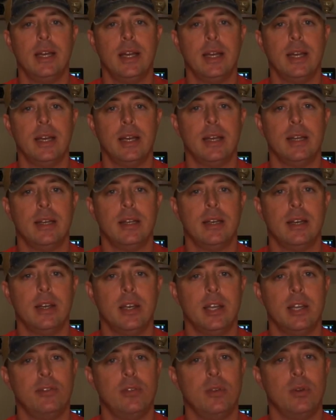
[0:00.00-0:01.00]
And
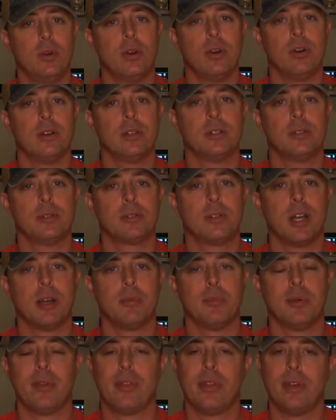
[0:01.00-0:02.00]
if you are a
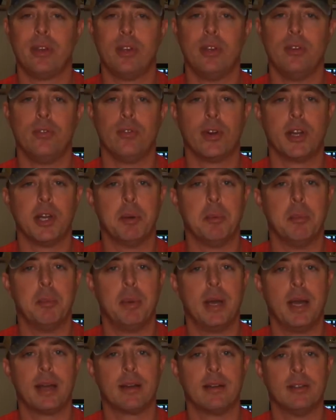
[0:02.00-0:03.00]
subscriber, thank you for coming
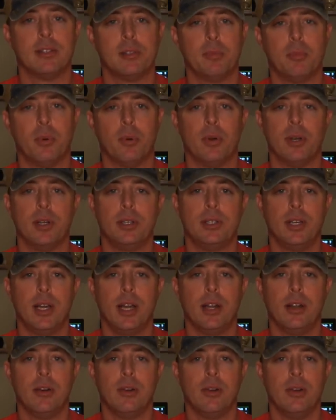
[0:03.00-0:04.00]
back and supporting the
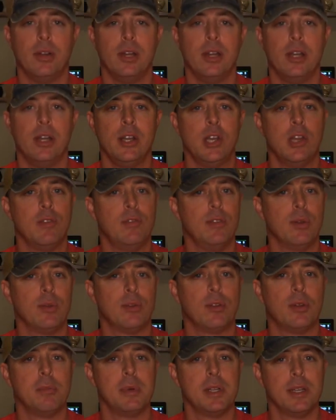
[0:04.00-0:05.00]
channel. If you
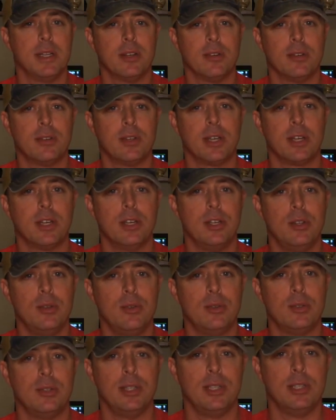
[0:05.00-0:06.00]
know somebody else that could
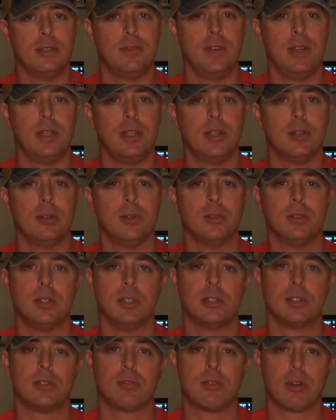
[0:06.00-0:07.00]
use these videos
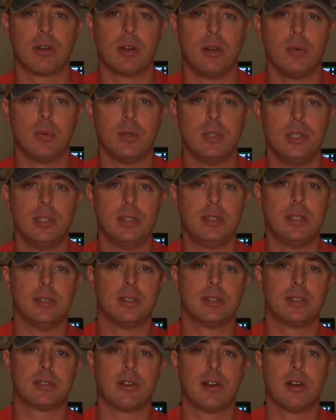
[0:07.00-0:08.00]
that's struggling with
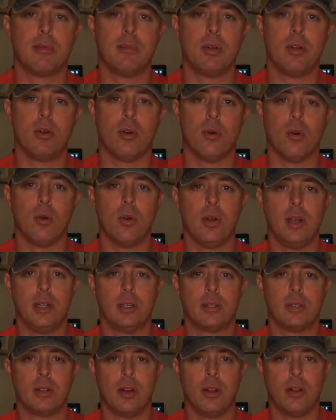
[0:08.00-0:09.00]
GCSS Army or
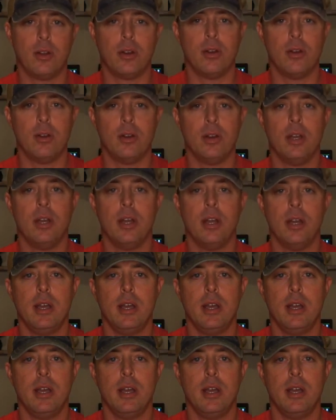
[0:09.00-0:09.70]
needs to learn,